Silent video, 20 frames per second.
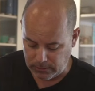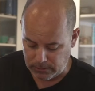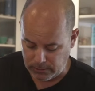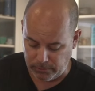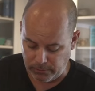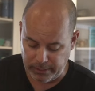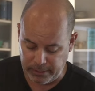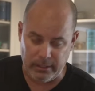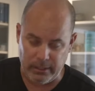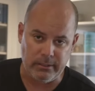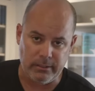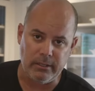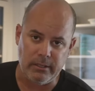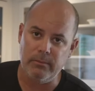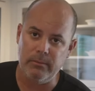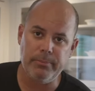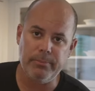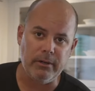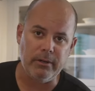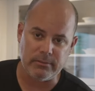Green
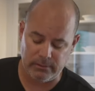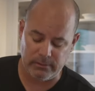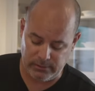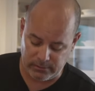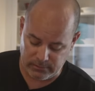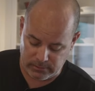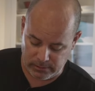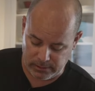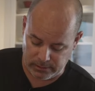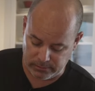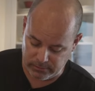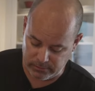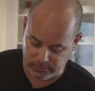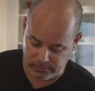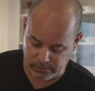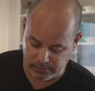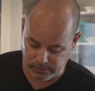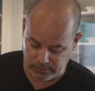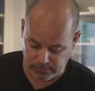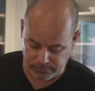onion, parsley, cilantro,
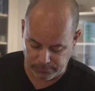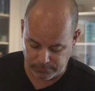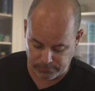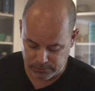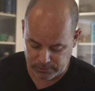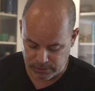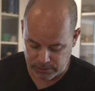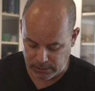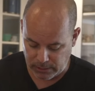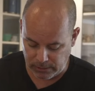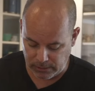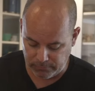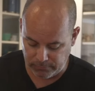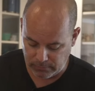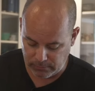all the chives,